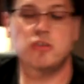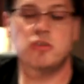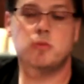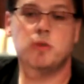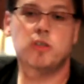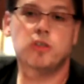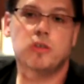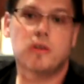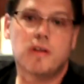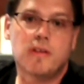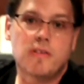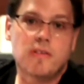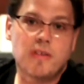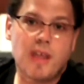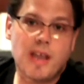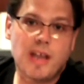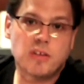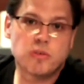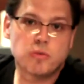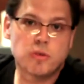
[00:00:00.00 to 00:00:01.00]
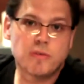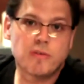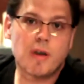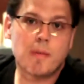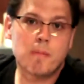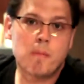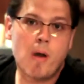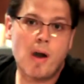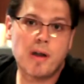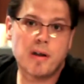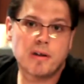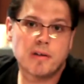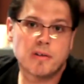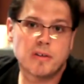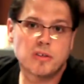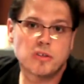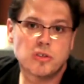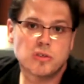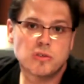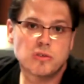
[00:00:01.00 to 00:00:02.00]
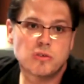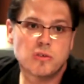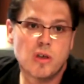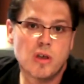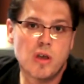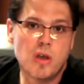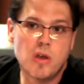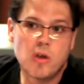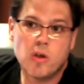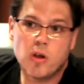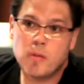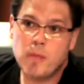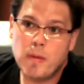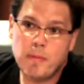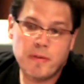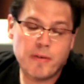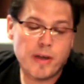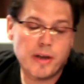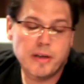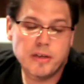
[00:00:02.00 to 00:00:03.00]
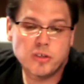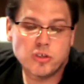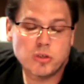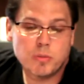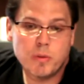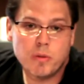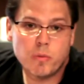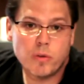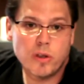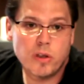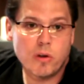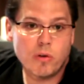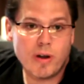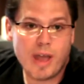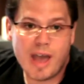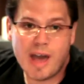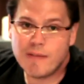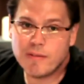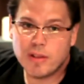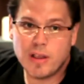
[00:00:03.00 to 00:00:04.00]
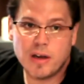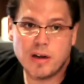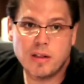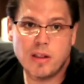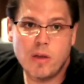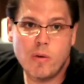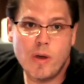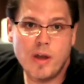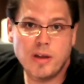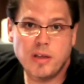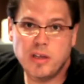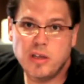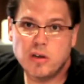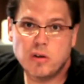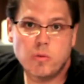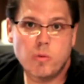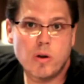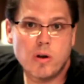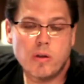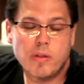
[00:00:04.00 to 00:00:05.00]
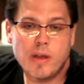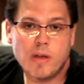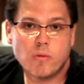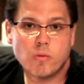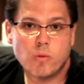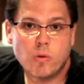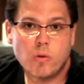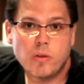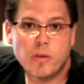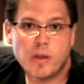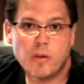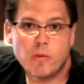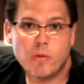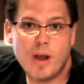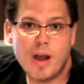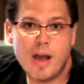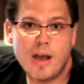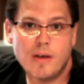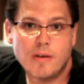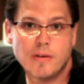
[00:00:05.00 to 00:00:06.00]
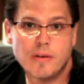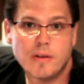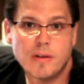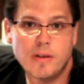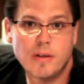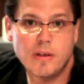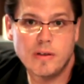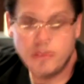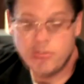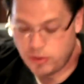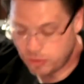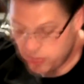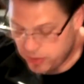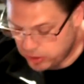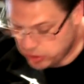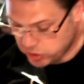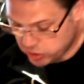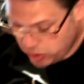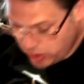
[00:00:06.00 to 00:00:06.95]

situation on stage where you've got monitor issues, or maybe you've got an instrument where you don't have a lot of low end and you don't want all that rolling around, so you can